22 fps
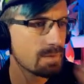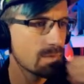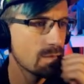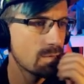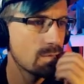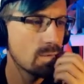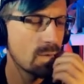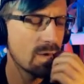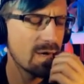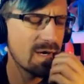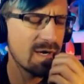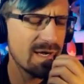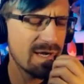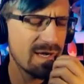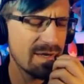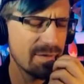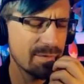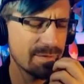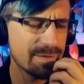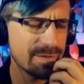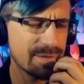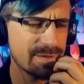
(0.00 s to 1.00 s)

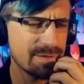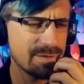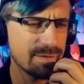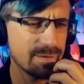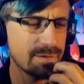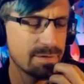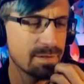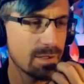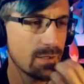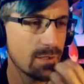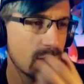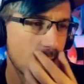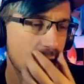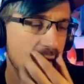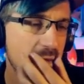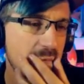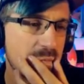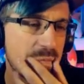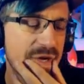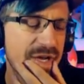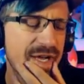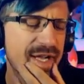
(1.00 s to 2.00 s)
Why would you
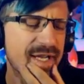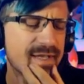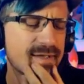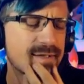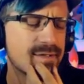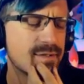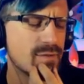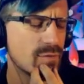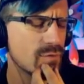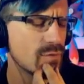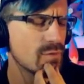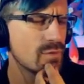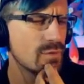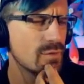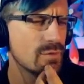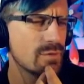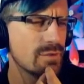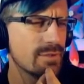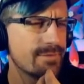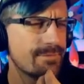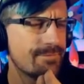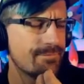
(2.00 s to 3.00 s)
go back
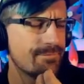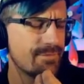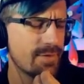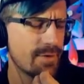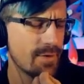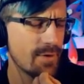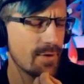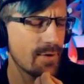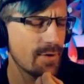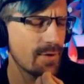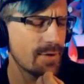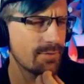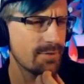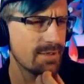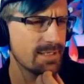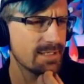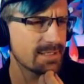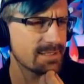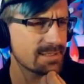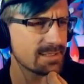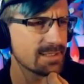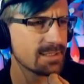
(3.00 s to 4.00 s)
to the
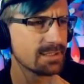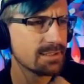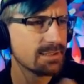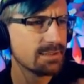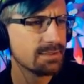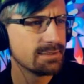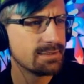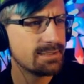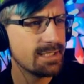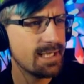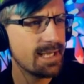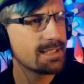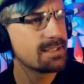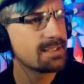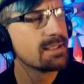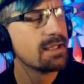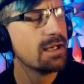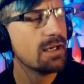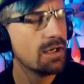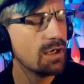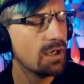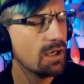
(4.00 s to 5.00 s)
forest? That's
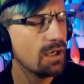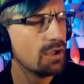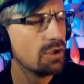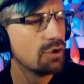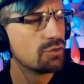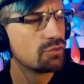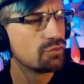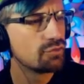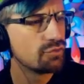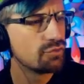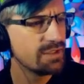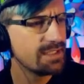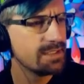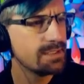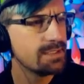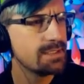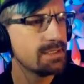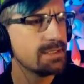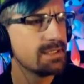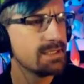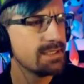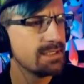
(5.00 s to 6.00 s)
a
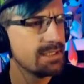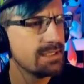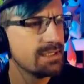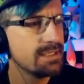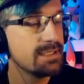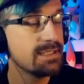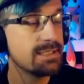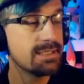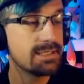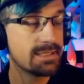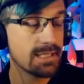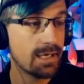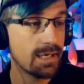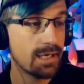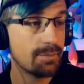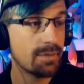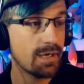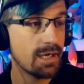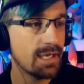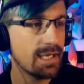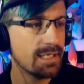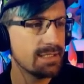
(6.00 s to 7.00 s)
really
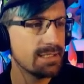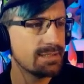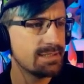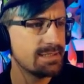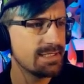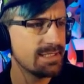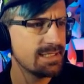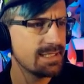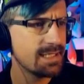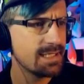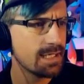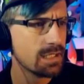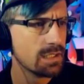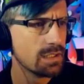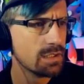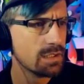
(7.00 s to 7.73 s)
dumb idea.